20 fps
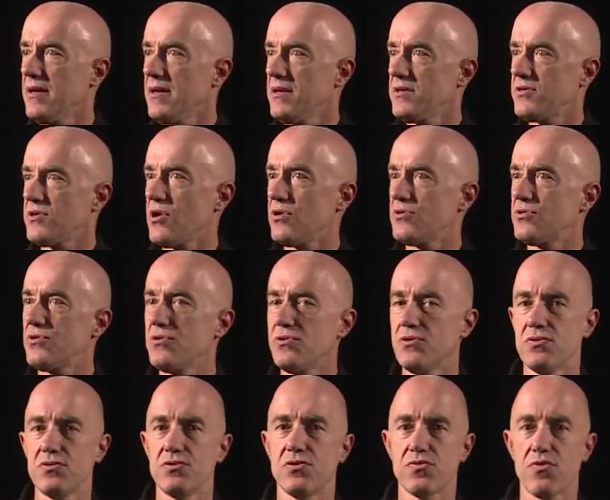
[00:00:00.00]
So
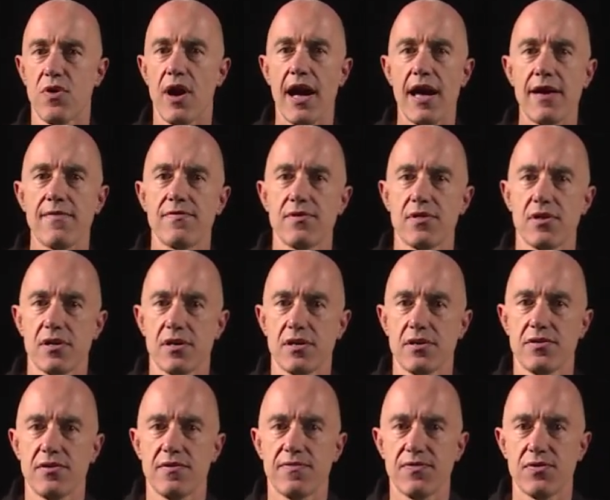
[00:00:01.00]
to derive
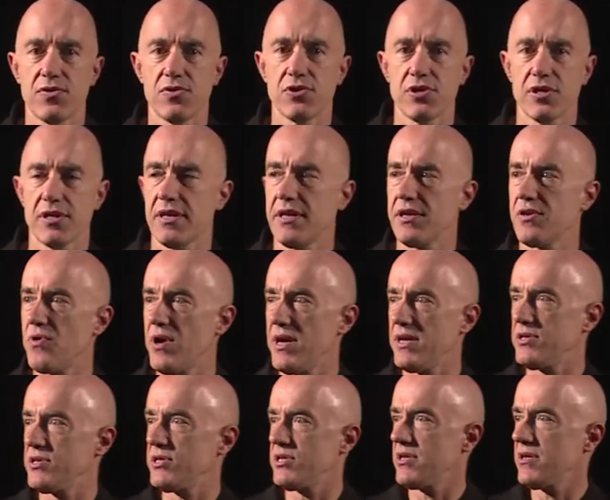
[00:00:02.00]
the diffusion
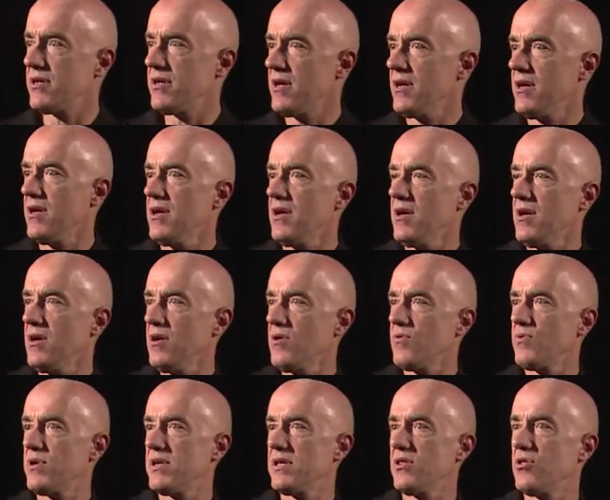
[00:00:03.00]
equation,
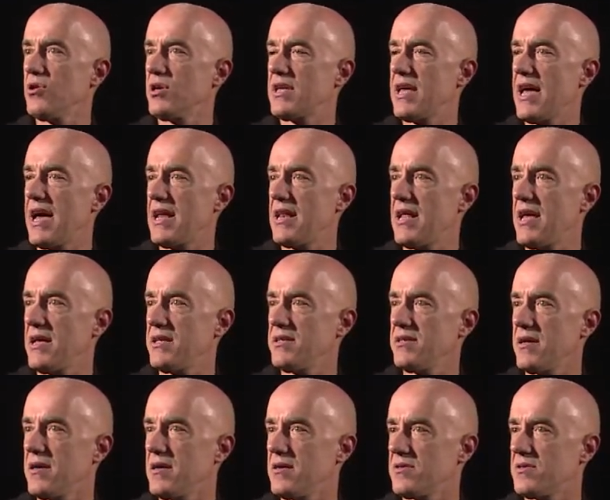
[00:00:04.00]
we look at
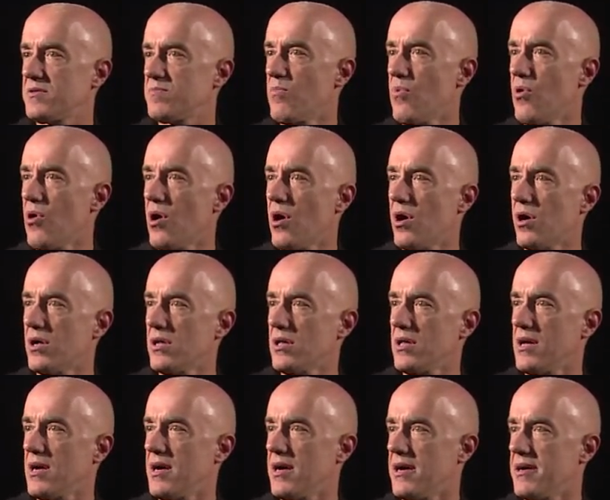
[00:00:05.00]
a small
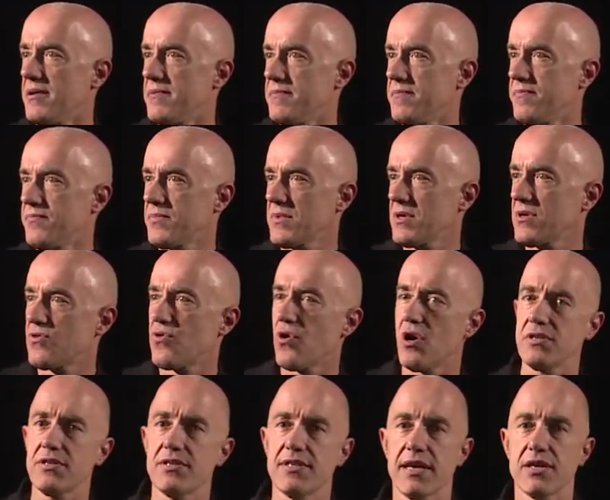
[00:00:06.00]
um,
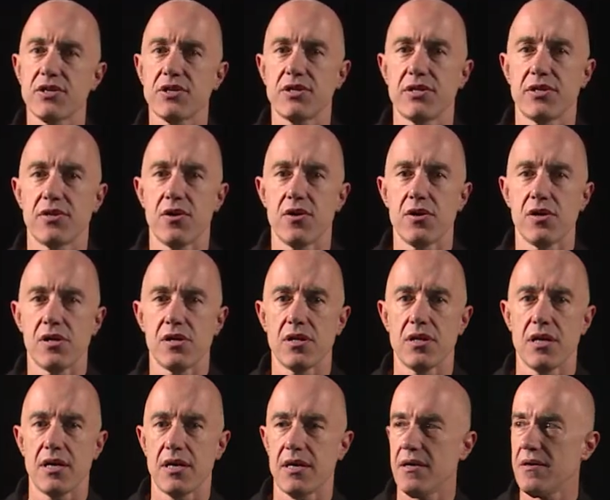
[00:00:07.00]
cross-sectional
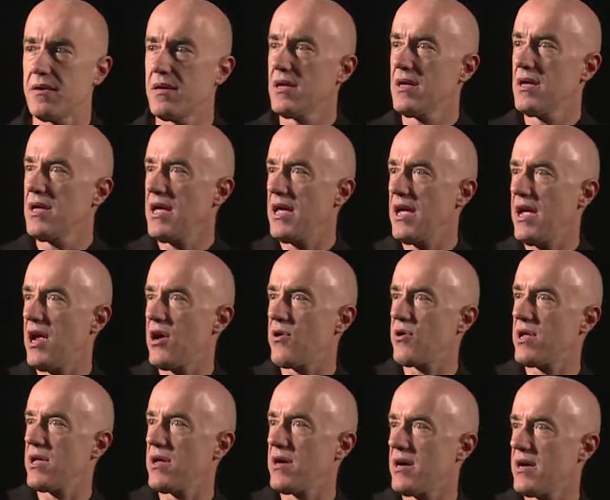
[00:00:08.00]
uh,
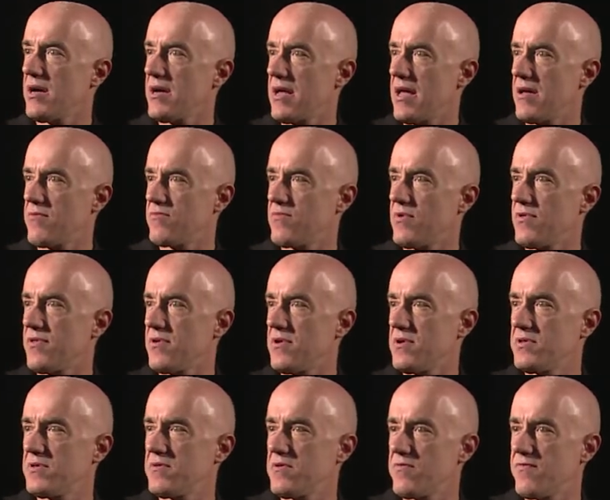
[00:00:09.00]
area with a
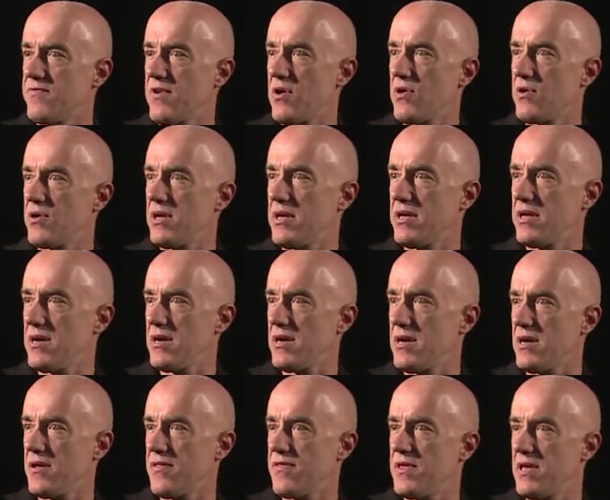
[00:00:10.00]
very
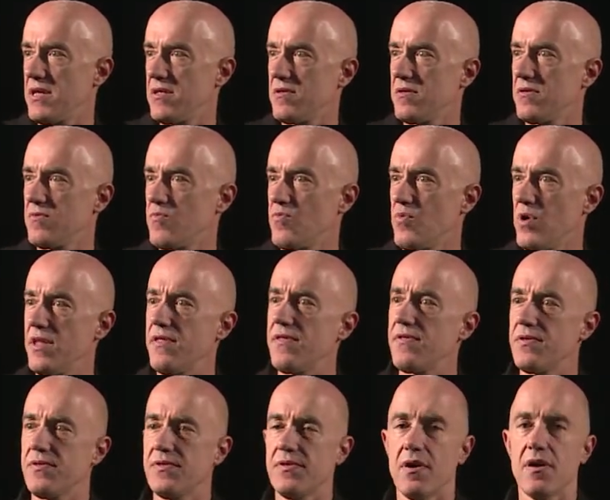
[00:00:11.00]
uh, thin
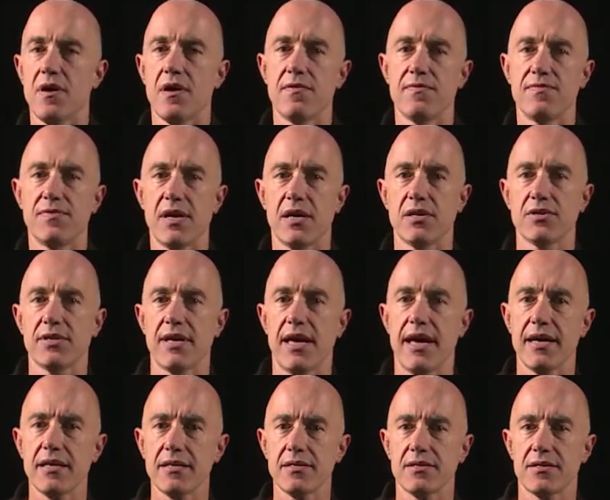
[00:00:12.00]
width of delta
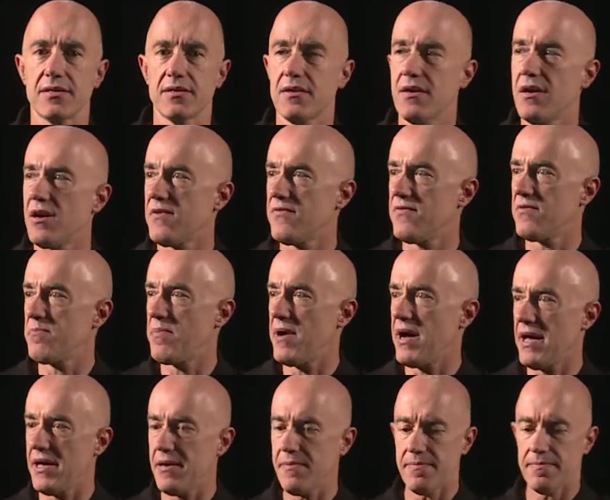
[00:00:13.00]
x of a
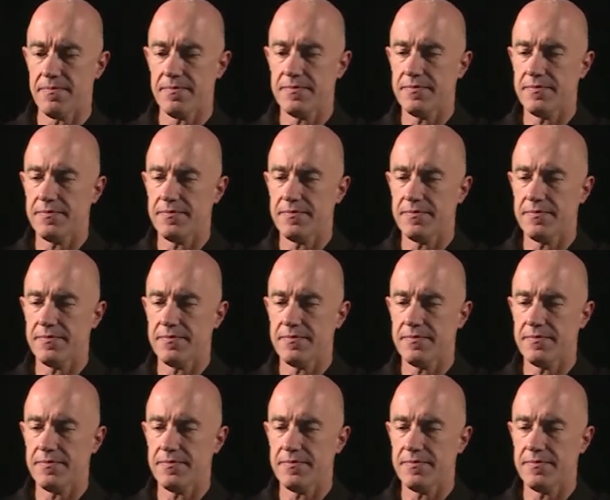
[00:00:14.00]
pipe.